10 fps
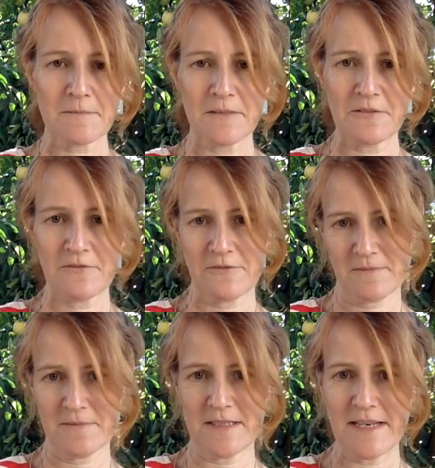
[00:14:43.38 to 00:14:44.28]
A bit of
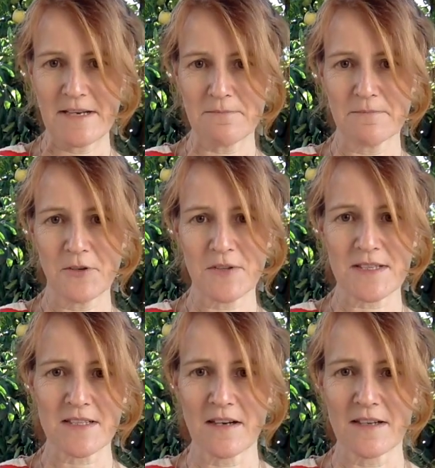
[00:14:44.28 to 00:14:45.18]
denim on the
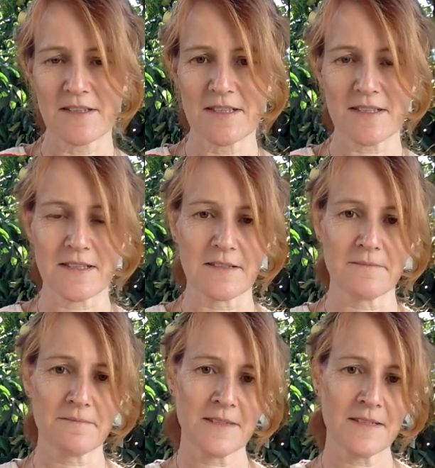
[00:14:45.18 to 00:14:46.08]
side just to
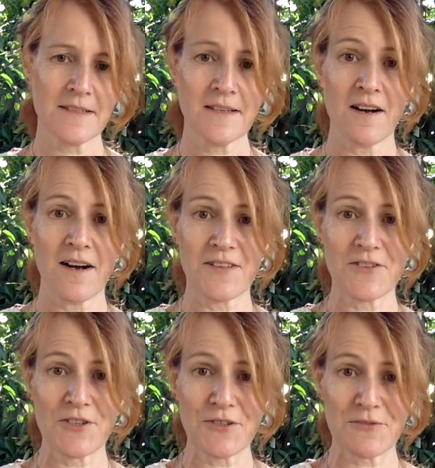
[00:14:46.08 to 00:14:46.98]
hide the
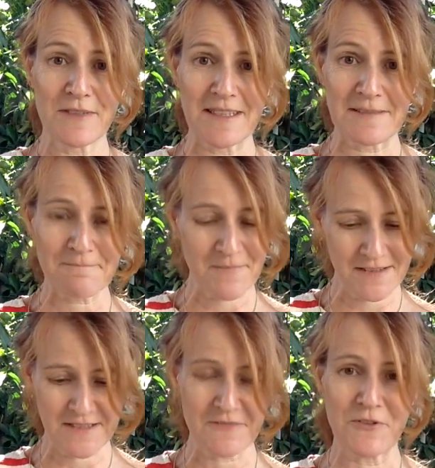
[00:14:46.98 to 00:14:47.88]
dirt really.
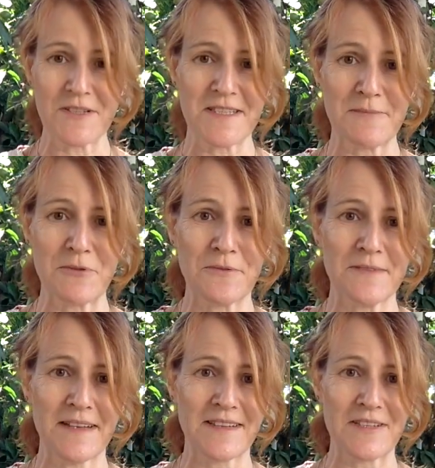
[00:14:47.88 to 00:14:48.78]
They're just very simple,
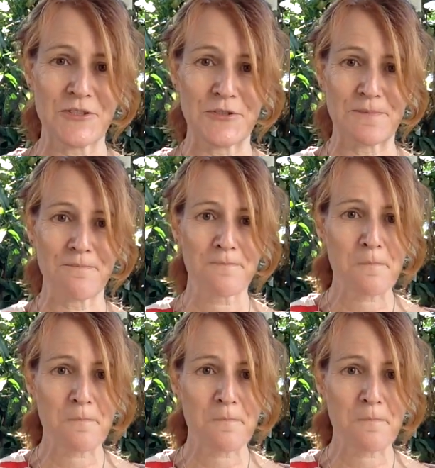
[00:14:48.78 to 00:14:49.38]
nothing to them.